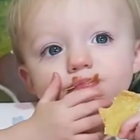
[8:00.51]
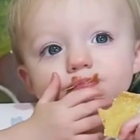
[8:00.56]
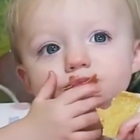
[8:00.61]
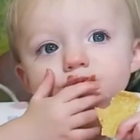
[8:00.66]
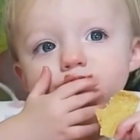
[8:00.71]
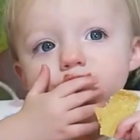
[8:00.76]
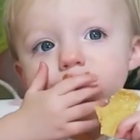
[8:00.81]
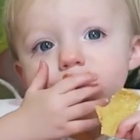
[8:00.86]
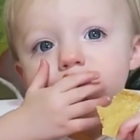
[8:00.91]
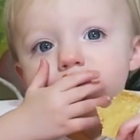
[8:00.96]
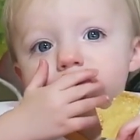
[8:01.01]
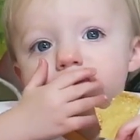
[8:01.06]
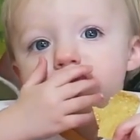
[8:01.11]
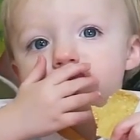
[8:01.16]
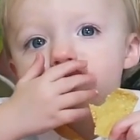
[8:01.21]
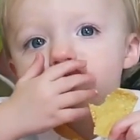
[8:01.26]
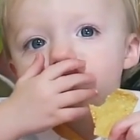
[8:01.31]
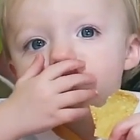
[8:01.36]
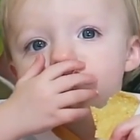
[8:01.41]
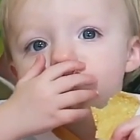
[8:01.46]
not even in a
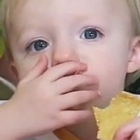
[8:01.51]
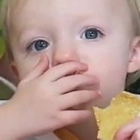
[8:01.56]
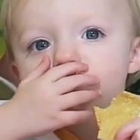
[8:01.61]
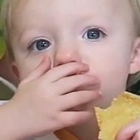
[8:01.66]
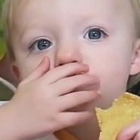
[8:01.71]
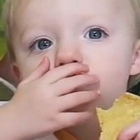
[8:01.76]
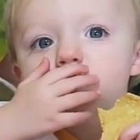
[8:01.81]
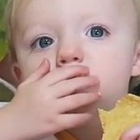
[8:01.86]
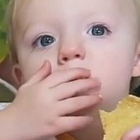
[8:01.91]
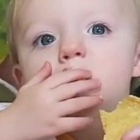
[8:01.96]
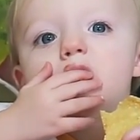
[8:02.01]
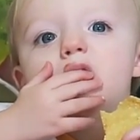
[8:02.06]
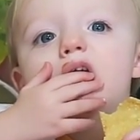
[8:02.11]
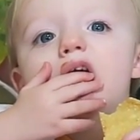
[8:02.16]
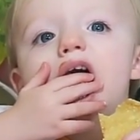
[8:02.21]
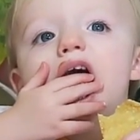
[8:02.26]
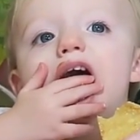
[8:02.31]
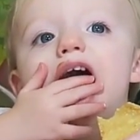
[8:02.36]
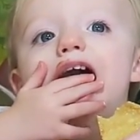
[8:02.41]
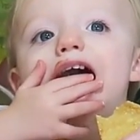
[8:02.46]
booster seat.
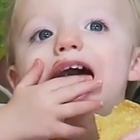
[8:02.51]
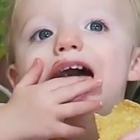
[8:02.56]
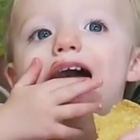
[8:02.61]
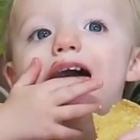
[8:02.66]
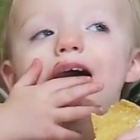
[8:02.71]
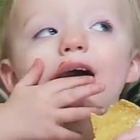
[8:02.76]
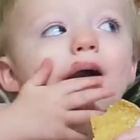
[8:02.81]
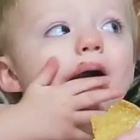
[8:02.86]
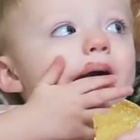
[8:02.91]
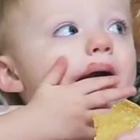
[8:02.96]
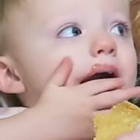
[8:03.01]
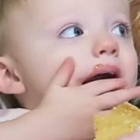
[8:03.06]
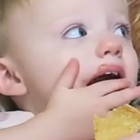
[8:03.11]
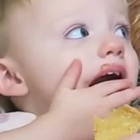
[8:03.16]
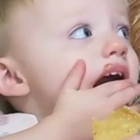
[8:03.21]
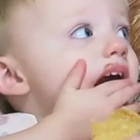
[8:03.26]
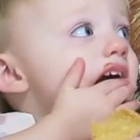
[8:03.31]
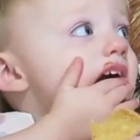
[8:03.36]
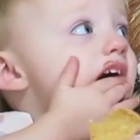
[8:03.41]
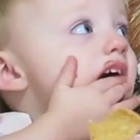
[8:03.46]
You're such
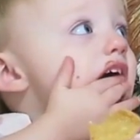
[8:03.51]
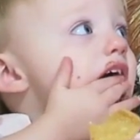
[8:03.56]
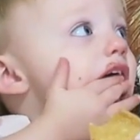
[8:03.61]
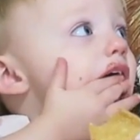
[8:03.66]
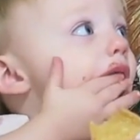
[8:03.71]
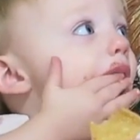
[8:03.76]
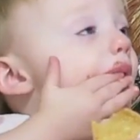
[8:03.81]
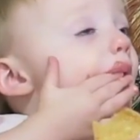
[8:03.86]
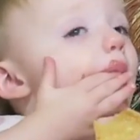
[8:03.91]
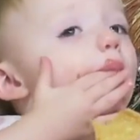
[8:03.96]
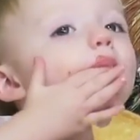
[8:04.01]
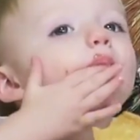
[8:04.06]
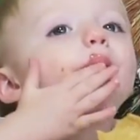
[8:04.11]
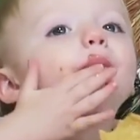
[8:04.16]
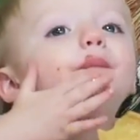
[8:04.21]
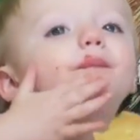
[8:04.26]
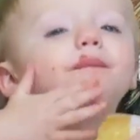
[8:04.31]
a big boy.